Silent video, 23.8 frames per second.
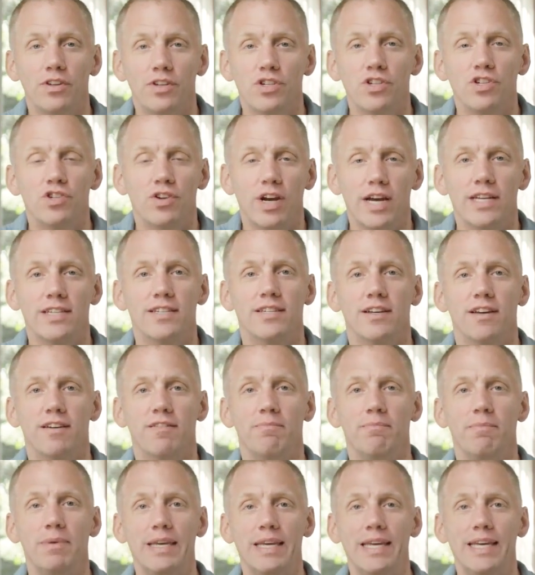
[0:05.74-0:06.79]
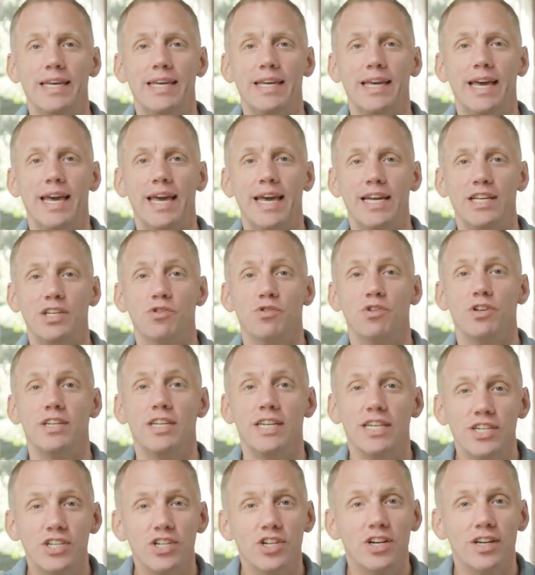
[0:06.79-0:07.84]
the stress of being a
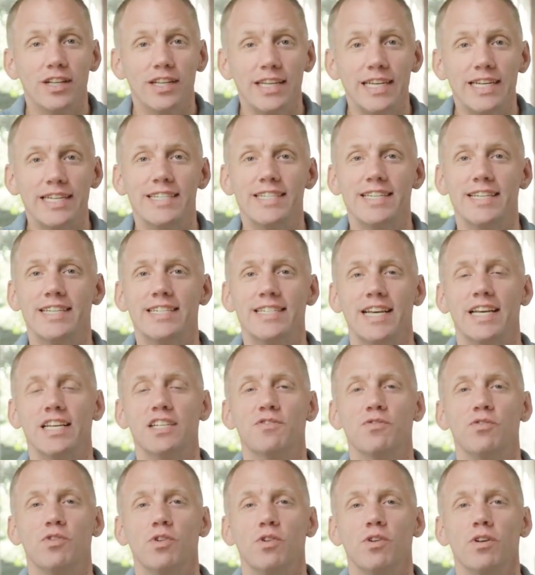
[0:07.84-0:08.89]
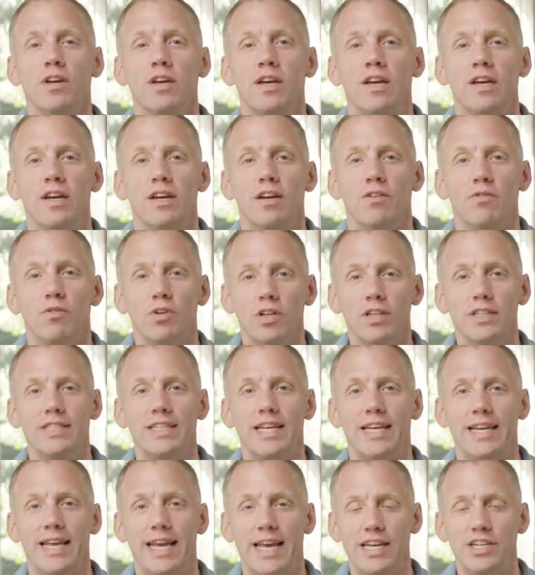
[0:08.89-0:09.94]
traditionally successful real
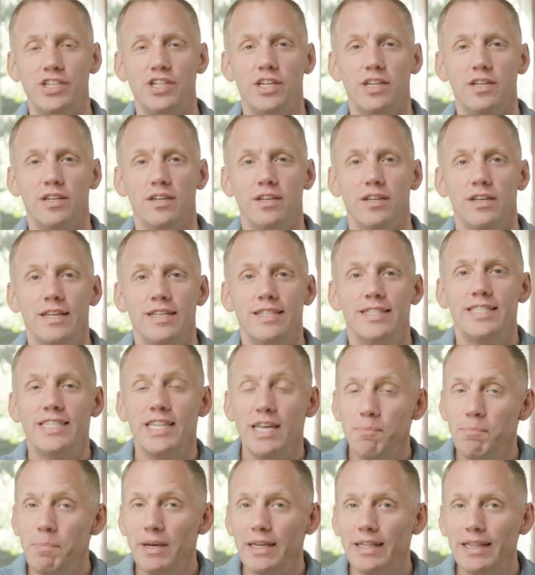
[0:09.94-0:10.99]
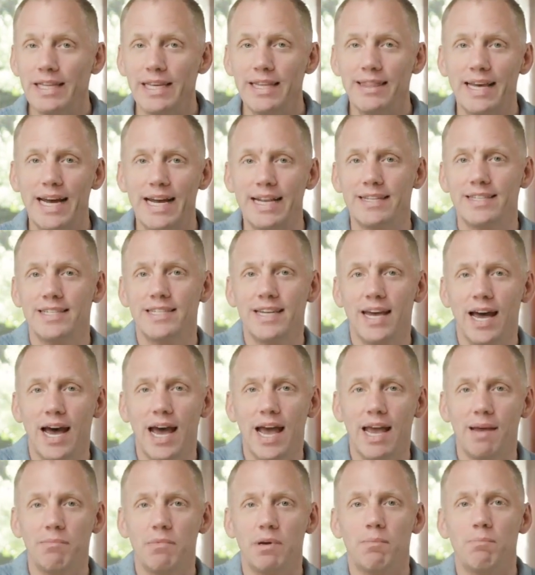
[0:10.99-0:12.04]
estate agent? Typically, that
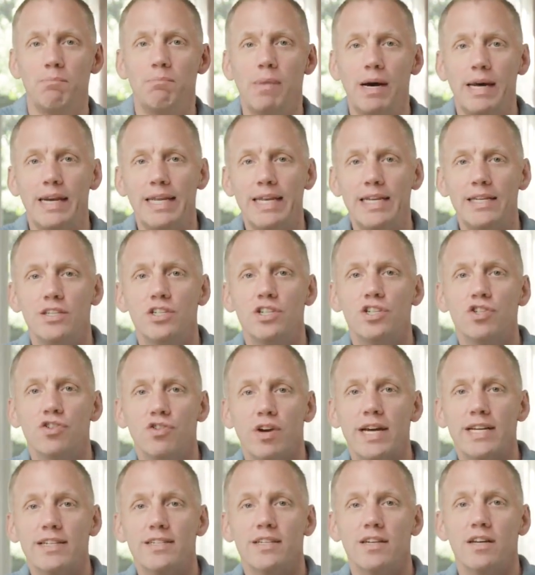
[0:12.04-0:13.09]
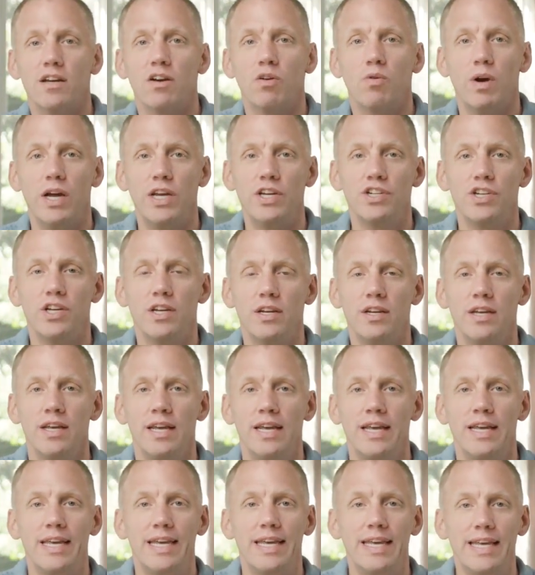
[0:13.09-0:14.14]
time, money, stress equation
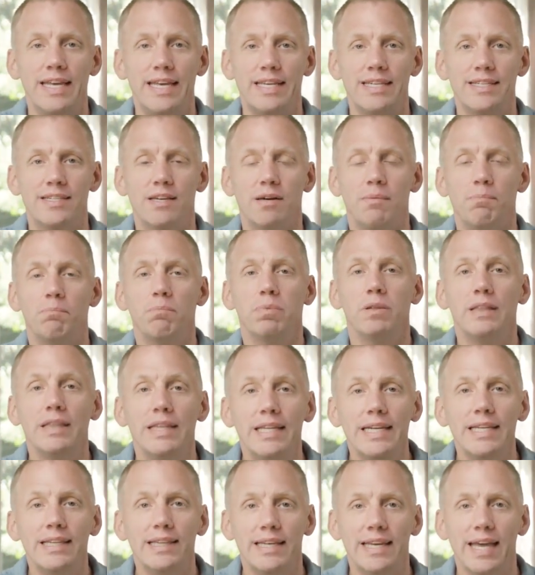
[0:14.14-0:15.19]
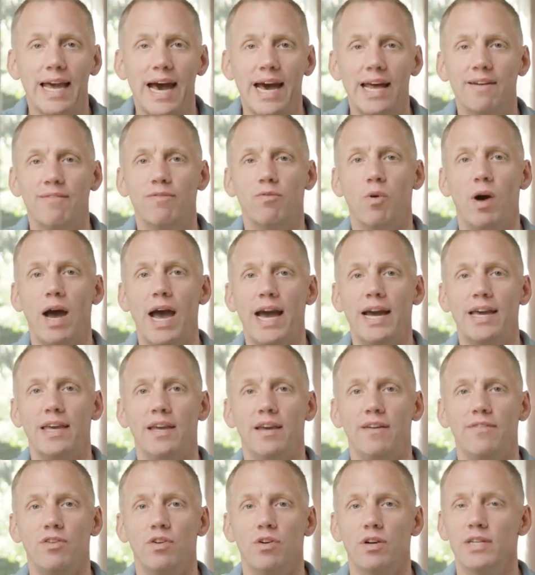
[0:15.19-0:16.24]
is completely out of whack
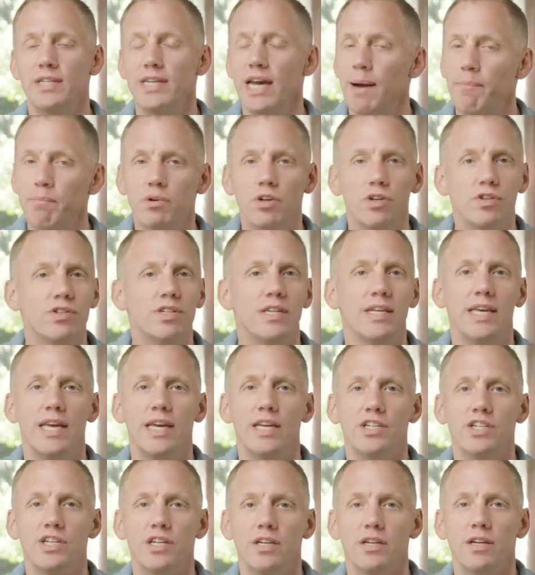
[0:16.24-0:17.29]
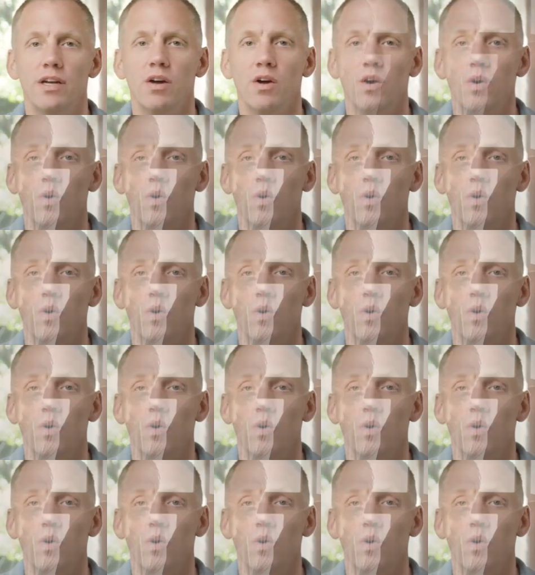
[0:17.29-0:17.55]
if you're a top producing agent